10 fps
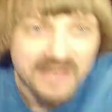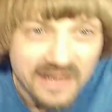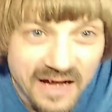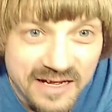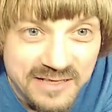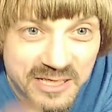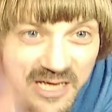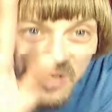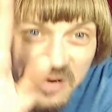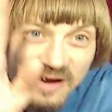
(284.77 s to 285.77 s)
uh,
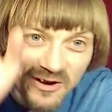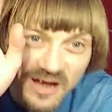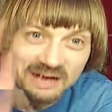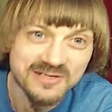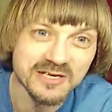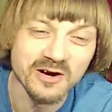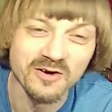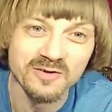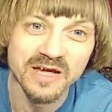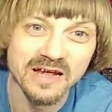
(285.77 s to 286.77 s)
Jamie Guerra. How's it
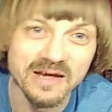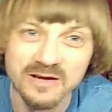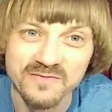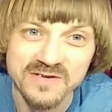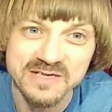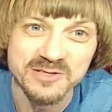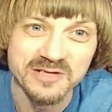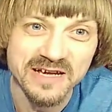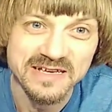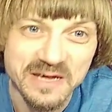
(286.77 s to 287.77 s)
going, man? I, I don't know if I said
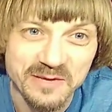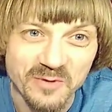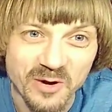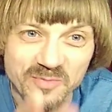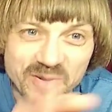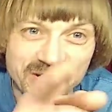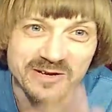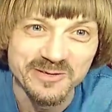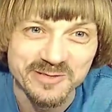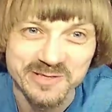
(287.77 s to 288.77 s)
your last name right, but I
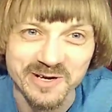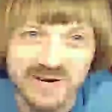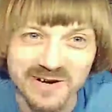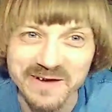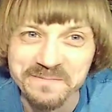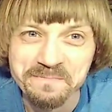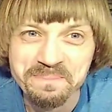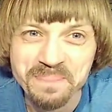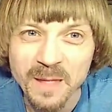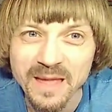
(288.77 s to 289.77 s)
noticed you, all right?
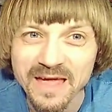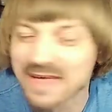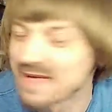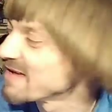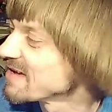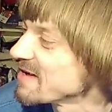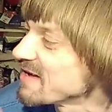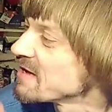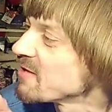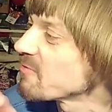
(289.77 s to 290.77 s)

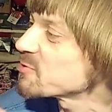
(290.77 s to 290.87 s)
What we're